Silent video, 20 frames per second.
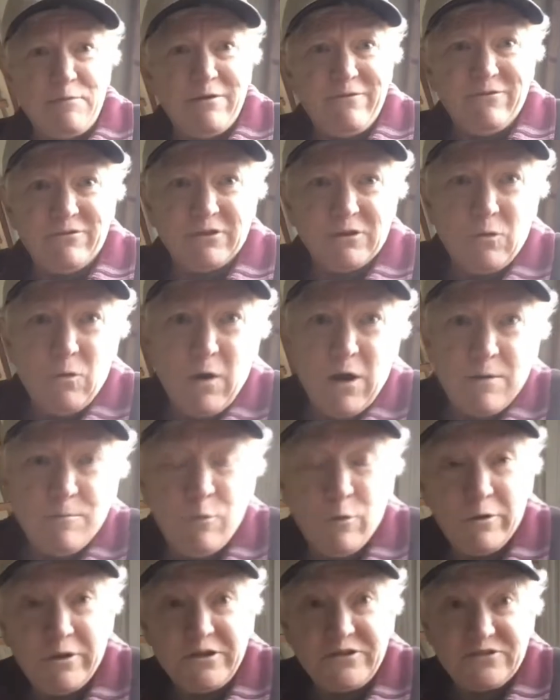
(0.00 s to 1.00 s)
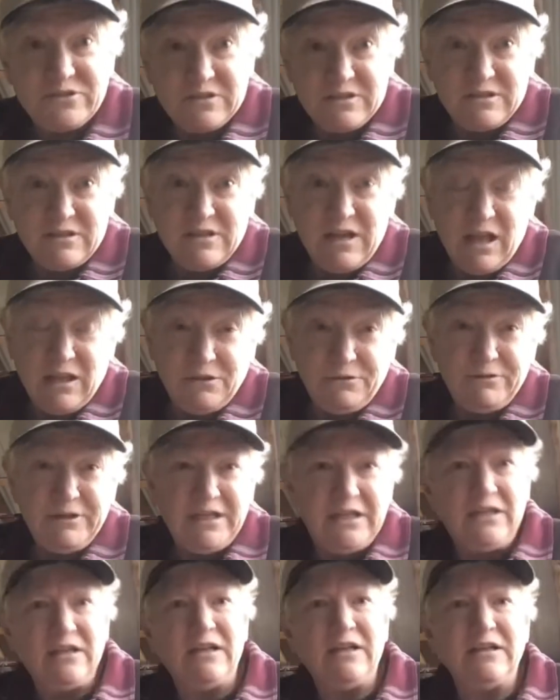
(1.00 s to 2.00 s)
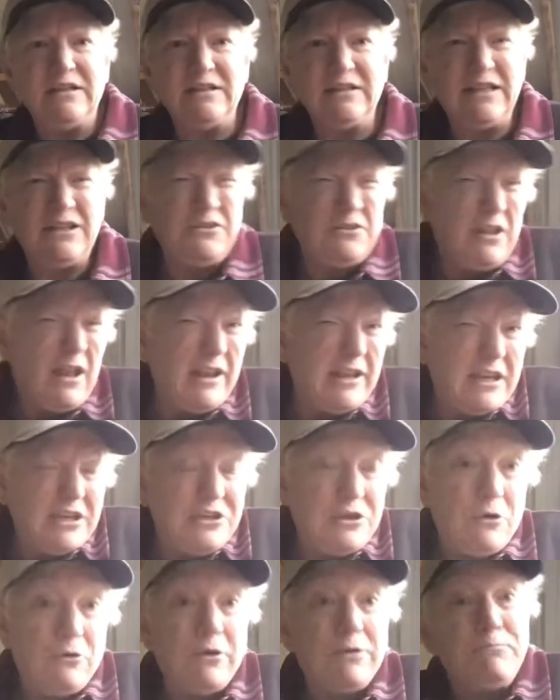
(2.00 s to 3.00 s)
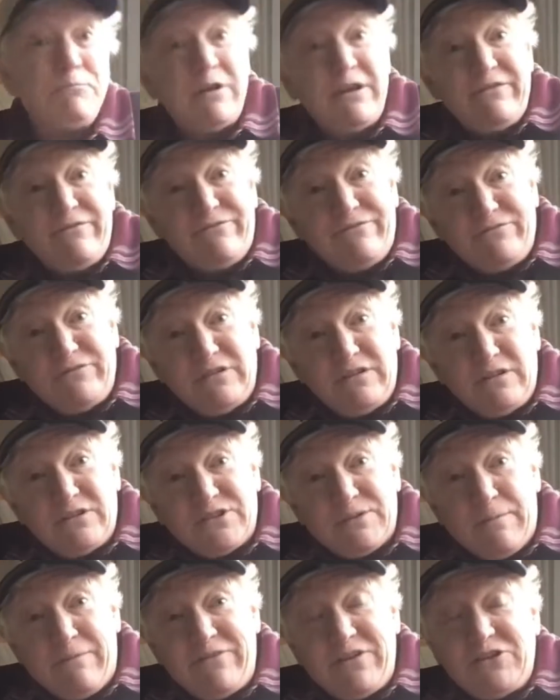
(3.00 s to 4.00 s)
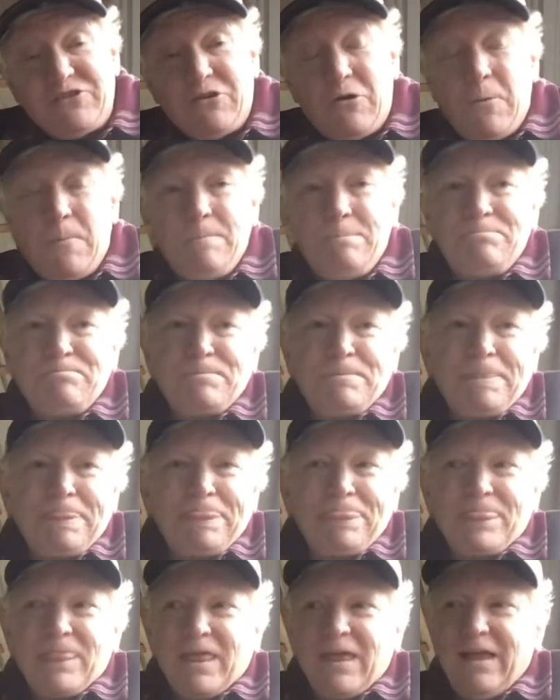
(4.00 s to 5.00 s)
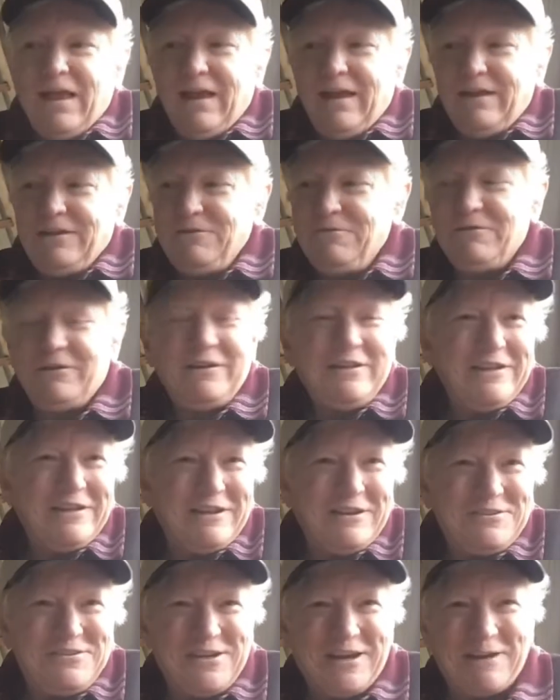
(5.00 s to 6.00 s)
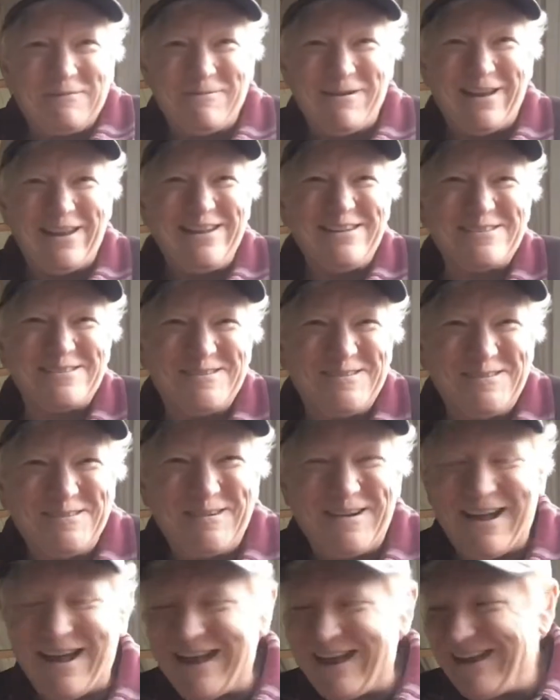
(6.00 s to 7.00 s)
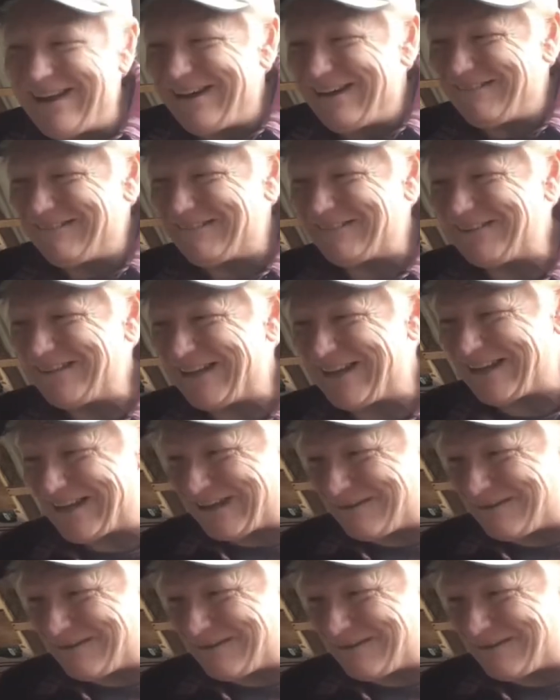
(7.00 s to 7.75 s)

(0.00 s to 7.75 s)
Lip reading: over at Quarboy's Cutlery. I know a lot of you know him, but if some of you don't, you really need to go check him out. He's a cool guy. I really like